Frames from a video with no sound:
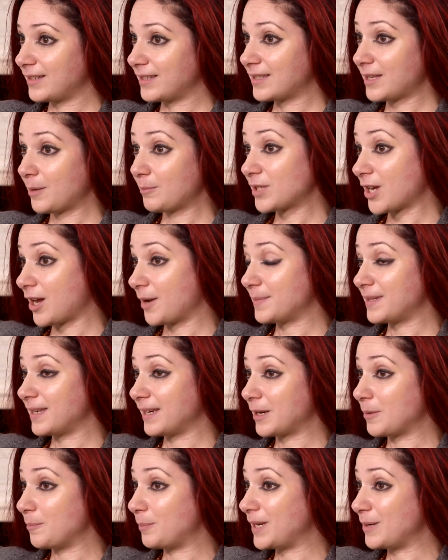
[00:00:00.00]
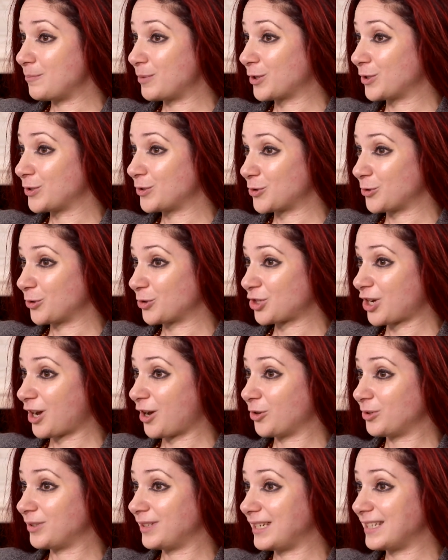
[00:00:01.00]
Sometimes it can be because your
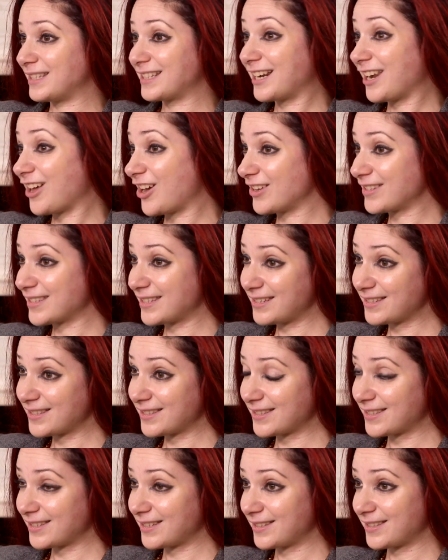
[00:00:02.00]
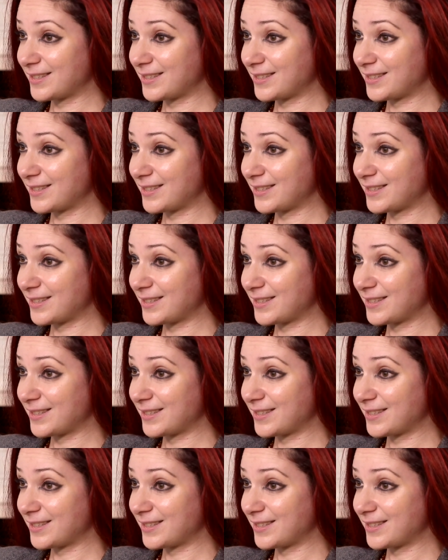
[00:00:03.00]
child needs glasses.